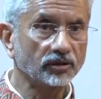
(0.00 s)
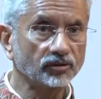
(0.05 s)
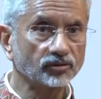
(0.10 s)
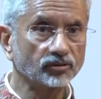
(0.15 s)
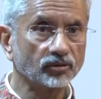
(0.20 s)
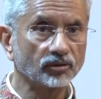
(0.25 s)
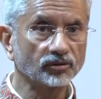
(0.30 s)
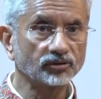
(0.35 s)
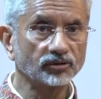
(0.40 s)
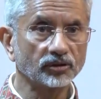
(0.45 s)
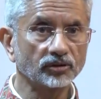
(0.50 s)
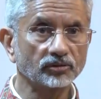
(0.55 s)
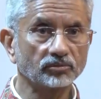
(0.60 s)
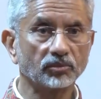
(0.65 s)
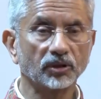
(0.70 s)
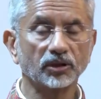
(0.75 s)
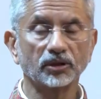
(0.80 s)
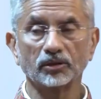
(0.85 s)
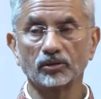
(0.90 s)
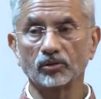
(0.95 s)
resources,
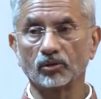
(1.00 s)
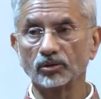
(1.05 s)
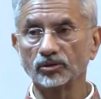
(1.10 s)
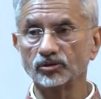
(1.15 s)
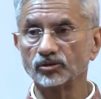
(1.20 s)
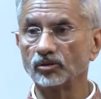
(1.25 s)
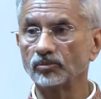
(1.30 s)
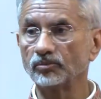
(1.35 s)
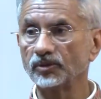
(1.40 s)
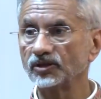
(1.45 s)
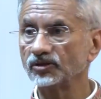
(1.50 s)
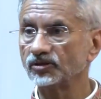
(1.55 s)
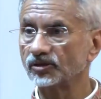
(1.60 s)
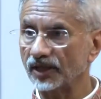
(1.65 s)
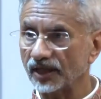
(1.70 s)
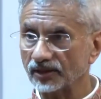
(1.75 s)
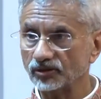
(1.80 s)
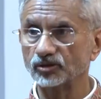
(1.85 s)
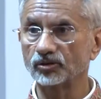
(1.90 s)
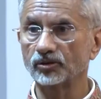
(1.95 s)
but it also means
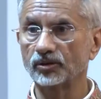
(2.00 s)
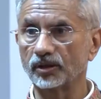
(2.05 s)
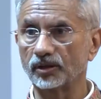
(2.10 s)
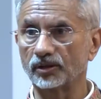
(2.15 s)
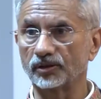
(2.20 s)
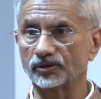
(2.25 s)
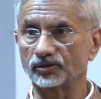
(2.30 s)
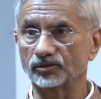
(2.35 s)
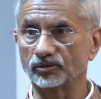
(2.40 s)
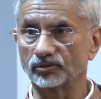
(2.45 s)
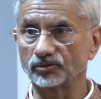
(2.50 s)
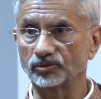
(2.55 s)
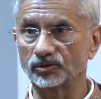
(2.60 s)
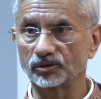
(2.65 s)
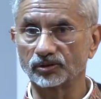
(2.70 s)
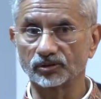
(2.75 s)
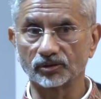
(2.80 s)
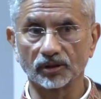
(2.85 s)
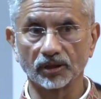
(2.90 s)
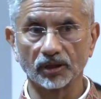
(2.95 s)
natural
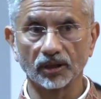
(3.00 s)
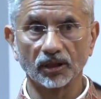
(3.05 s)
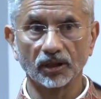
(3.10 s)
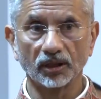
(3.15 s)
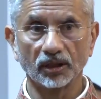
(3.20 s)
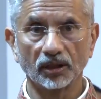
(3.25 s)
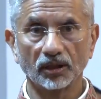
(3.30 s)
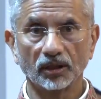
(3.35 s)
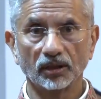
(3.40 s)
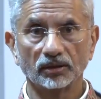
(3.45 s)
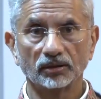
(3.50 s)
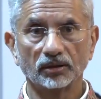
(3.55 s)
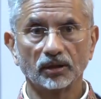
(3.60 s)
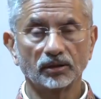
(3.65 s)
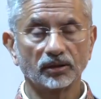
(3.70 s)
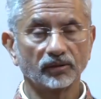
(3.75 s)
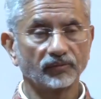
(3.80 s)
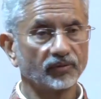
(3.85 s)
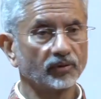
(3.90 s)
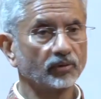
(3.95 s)
resources.
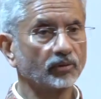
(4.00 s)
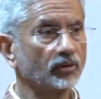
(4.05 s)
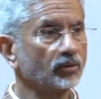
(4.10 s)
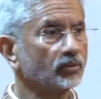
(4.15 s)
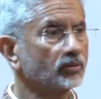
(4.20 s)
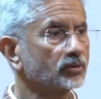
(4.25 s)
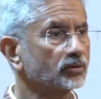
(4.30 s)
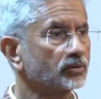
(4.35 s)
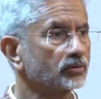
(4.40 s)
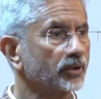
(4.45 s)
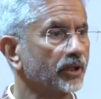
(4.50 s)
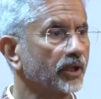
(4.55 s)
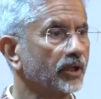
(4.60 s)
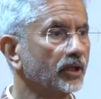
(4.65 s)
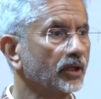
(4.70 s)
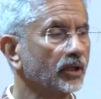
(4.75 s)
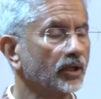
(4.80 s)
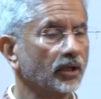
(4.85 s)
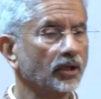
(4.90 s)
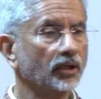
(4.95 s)
That if you look
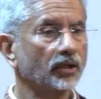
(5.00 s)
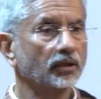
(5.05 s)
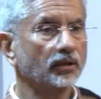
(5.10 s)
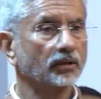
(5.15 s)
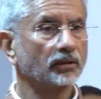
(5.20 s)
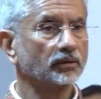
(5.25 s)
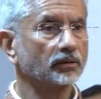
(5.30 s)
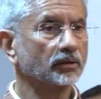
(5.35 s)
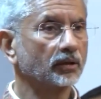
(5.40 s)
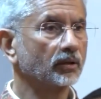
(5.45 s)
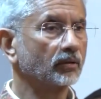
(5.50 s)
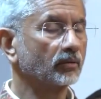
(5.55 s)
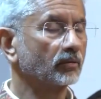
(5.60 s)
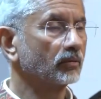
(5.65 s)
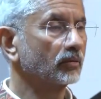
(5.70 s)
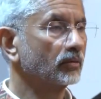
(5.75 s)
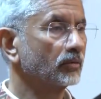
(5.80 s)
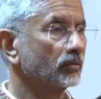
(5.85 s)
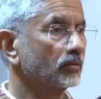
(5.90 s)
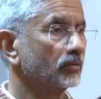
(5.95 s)
today,
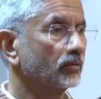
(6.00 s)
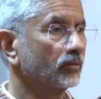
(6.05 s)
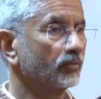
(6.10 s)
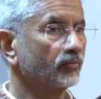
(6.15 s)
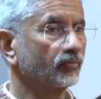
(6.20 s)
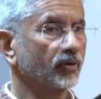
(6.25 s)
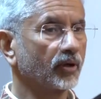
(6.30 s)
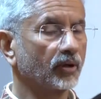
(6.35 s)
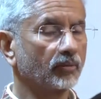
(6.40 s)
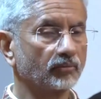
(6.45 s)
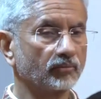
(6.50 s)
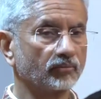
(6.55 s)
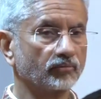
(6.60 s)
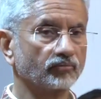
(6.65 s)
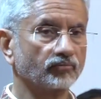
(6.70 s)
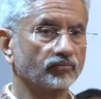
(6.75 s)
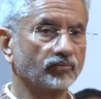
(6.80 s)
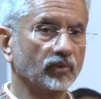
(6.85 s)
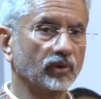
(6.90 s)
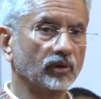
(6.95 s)
from
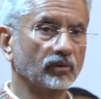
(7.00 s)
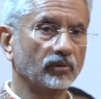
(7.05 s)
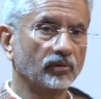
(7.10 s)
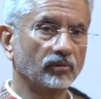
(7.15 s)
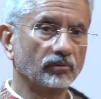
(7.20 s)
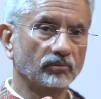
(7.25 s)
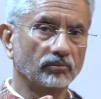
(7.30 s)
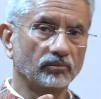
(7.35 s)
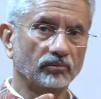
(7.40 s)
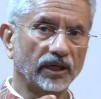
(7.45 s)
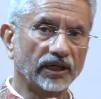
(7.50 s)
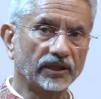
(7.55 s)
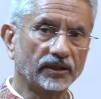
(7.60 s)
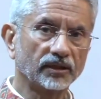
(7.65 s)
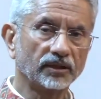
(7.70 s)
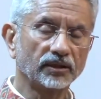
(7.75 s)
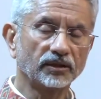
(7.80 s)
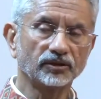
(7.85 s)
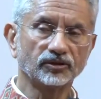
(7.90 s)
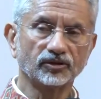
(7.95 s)

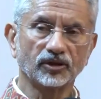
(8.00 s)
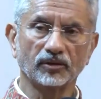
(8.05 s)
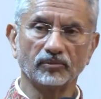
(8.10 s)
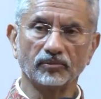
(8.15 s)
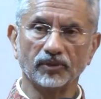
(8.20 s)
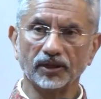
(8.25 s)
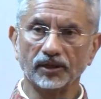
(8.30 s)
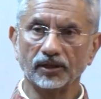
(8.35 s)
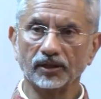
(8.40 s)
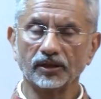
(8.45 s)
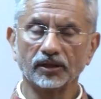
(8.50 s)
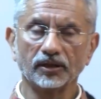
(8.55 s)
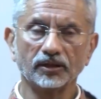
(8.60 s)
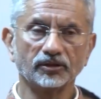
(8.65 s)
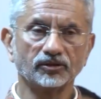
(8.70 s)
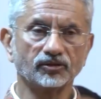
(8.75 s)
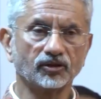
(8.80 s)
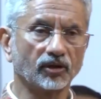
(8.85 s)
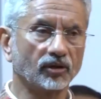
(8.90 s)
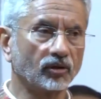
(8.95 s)
metals and
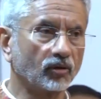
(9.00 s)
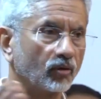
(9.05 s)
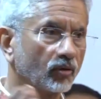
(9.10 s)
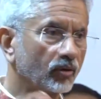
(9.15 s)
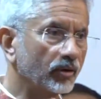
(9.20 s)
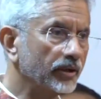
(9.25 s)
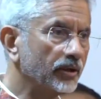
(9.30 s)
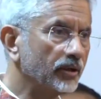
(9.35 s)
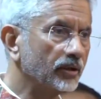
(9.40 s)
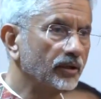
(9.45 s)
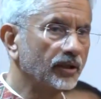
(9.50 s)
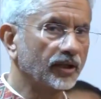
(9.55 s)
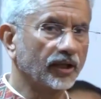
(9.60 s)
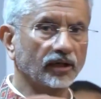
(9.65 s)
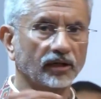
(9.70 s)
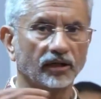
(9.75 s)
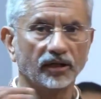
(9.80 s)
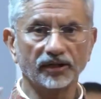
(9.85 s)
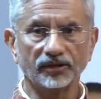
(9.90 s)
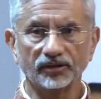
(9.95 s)
minerals and oil
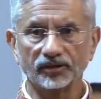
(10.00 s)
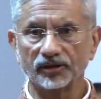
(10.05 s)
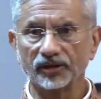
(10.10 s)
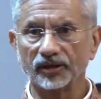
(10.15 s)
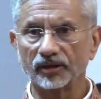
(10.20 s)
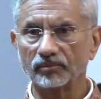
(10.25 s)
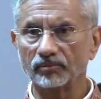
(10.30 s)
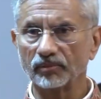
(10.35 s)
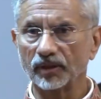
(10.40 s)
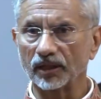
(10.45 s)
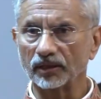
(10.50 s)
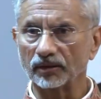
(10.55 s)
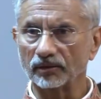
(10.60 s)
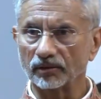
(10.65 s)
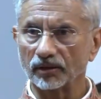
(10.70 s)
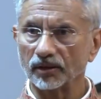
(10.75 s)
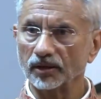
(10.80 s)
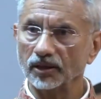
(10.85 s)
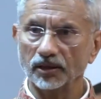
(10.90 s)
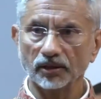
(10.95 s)
and lithium
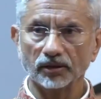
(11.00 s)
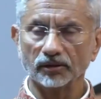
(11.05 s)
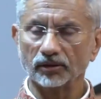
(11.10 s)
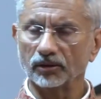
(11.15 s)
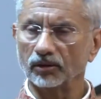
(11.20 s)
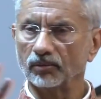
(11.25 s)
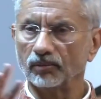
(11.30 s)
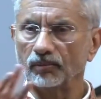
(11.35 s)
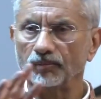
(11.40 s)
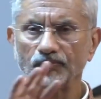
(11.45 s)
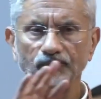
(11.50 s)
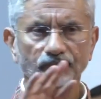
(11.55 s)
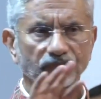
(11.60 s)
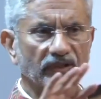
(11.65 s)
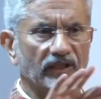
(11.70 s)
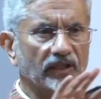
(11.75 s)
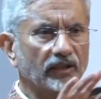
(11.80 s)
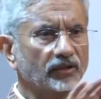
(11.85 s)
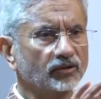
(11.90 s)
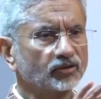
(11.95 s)
and,
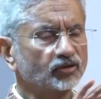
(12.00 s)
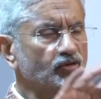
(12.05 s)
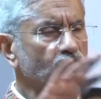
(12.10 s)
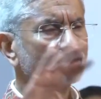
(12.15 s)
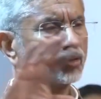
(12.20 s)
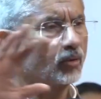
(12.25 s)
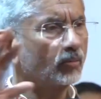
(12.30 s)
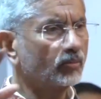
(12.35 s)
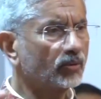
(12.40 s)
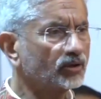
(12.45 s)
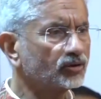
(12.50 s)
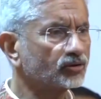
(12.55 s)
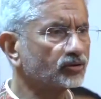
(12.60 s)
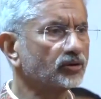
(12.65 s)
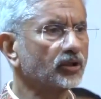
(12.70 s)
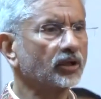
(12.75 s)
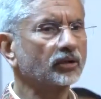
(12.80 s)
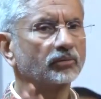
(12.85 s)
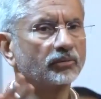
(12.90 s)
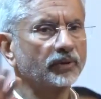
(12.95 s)
there is so
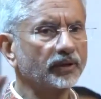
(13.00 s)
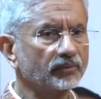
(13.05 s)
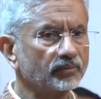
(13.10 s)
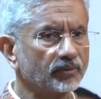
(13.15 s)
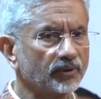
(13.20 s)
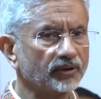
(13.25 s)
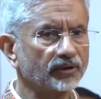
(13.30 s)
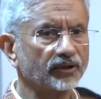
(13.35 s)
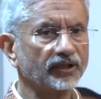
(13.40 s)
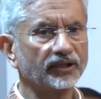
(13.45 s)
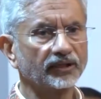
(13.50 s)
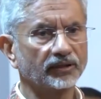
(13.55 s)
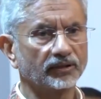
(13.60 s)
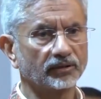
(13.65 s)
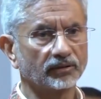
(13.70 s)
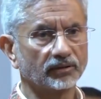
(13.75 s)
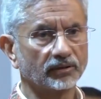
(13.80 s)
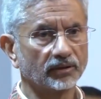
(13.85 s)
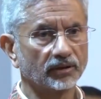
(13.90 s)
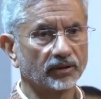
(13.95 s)
much that we will need.